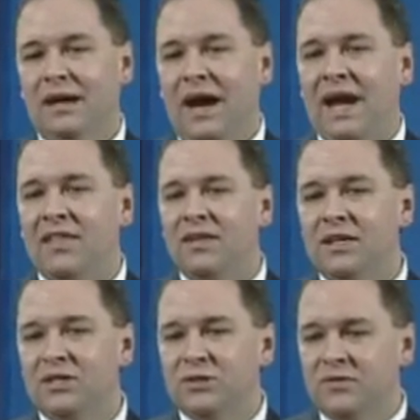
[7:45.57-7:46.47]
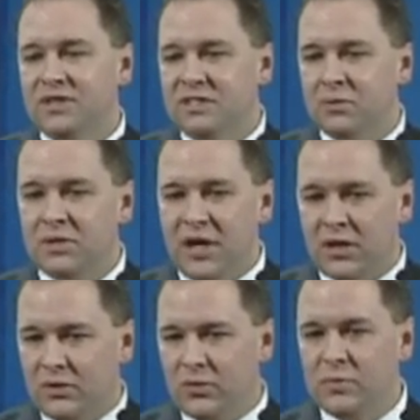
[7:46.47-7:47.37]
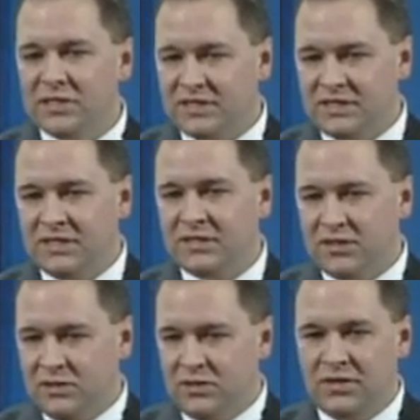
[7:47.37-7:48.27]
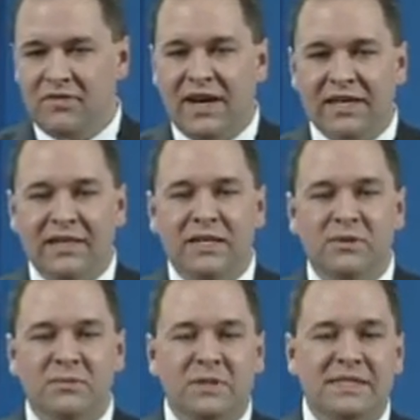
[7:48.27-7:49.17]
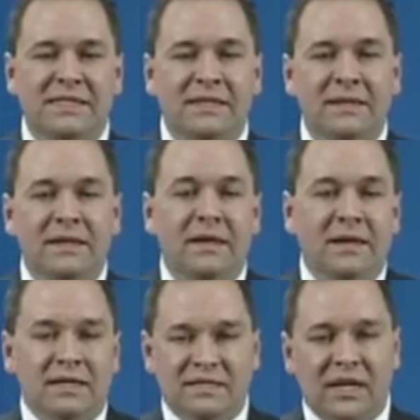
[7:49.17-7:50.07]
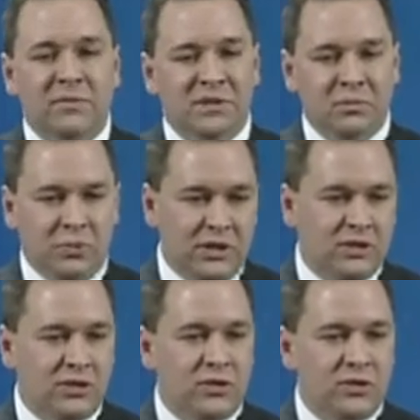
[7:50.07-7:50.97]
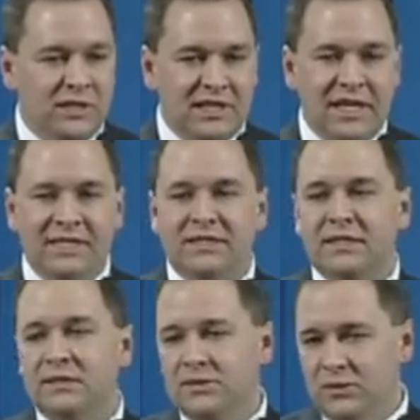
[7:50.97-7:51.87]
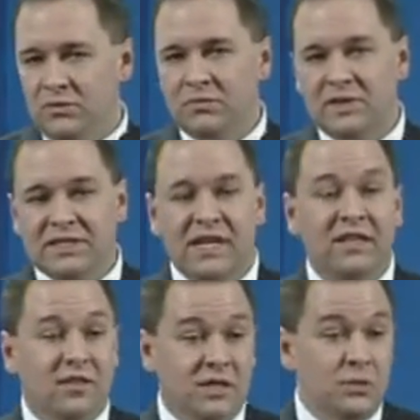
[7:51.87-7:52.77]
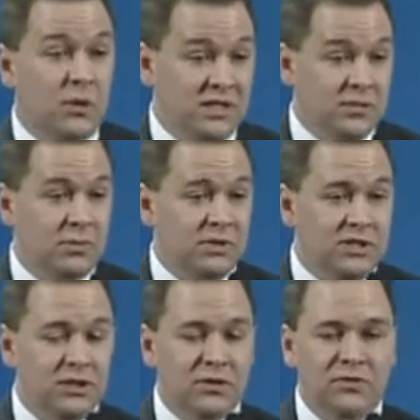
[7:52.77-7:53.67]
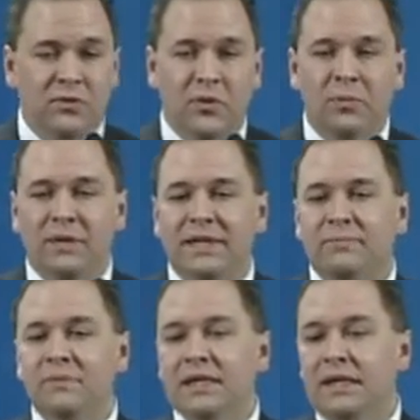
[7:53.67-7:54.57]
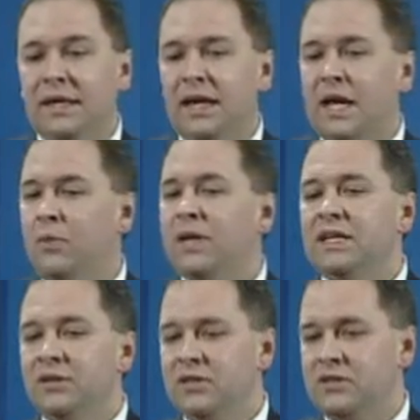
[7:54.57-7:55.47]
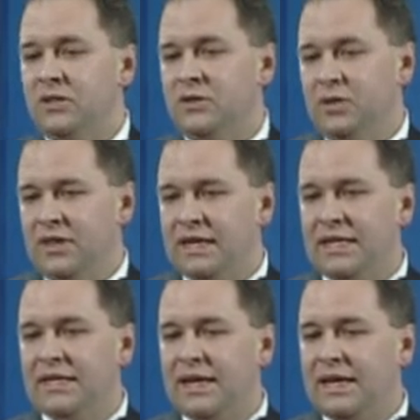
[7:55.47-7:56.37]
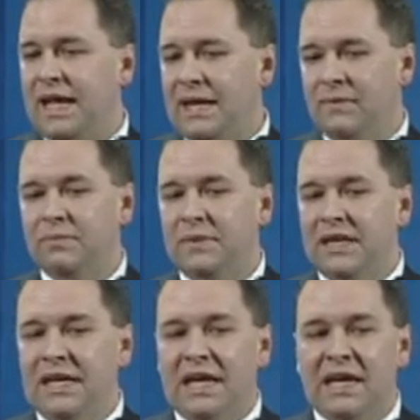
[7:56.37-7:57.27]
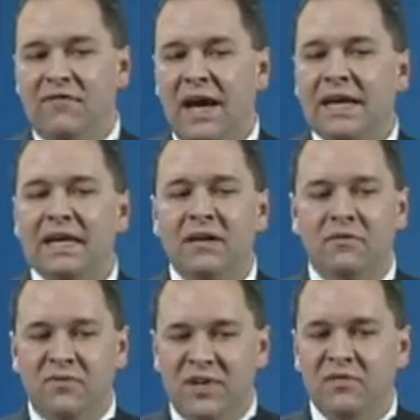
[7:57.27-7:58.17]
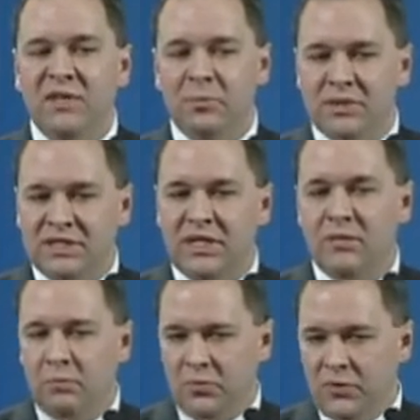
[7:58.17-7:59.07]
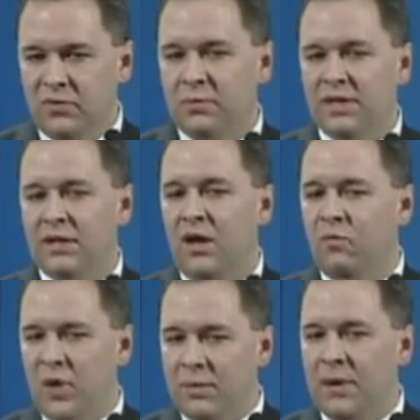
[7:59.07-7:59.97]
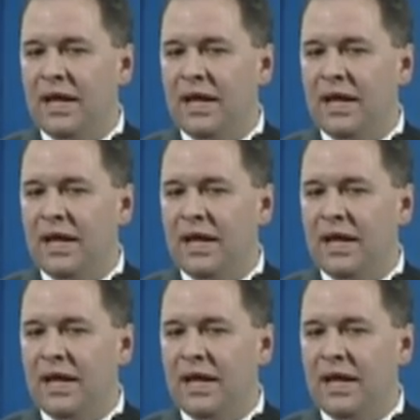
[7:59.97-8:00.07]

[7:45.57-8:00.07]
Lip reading: I had the initial visit with Dr. Rubin's assistant due to the fact that he was busy, set up some pre-surgery testing to say that this was a procedure for me, and went into the surgery thinking that, hey, if I get a 50% improvement of what my